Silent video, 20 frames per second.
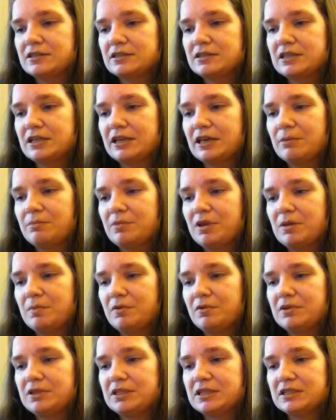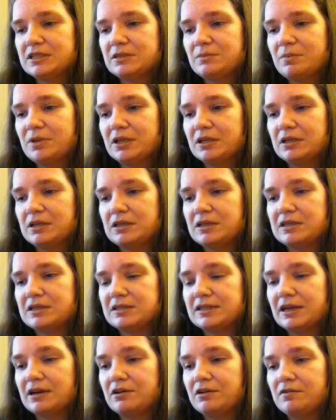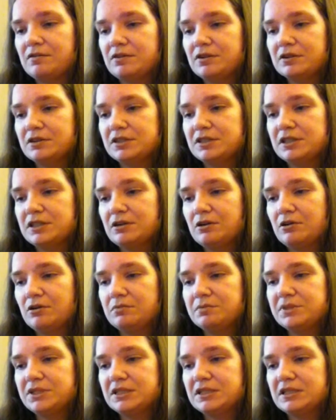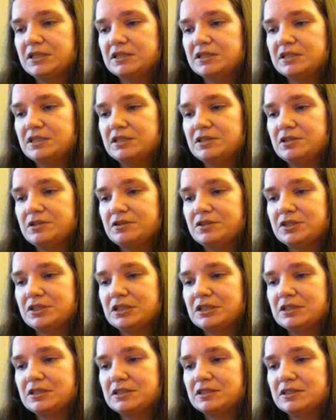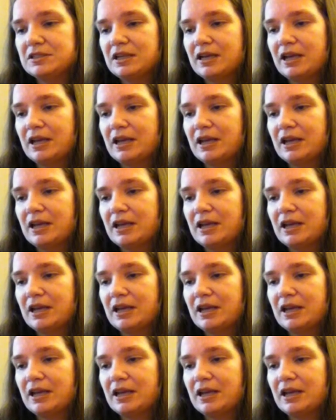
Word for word: to get people with disabilities out of nursing homes and institutions